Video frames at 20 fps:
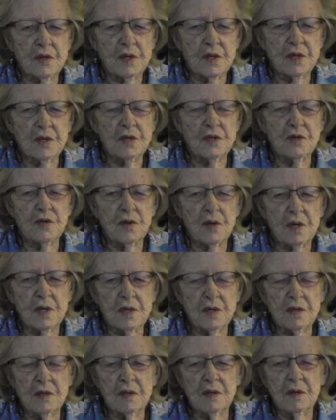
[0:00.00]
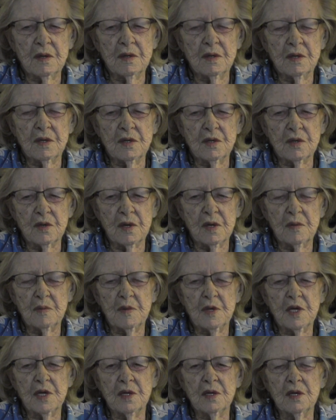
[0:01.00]
enjoyed
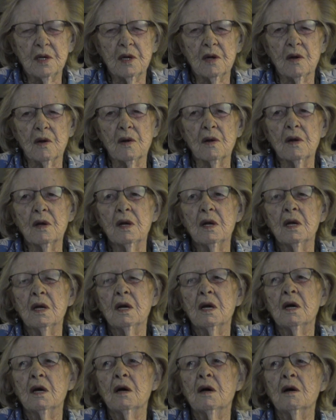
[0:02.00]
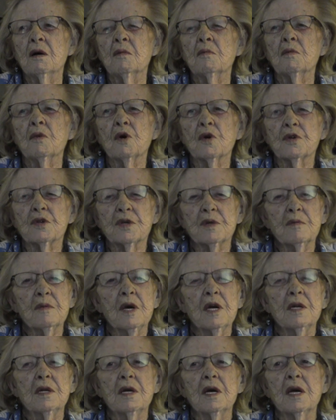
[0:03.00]
being here. Most of
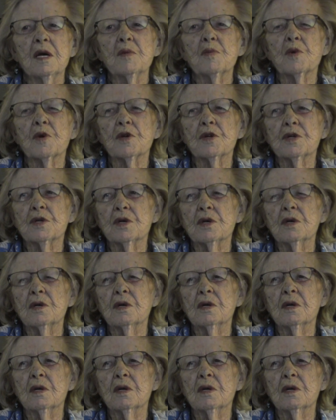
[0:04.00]
my neighbors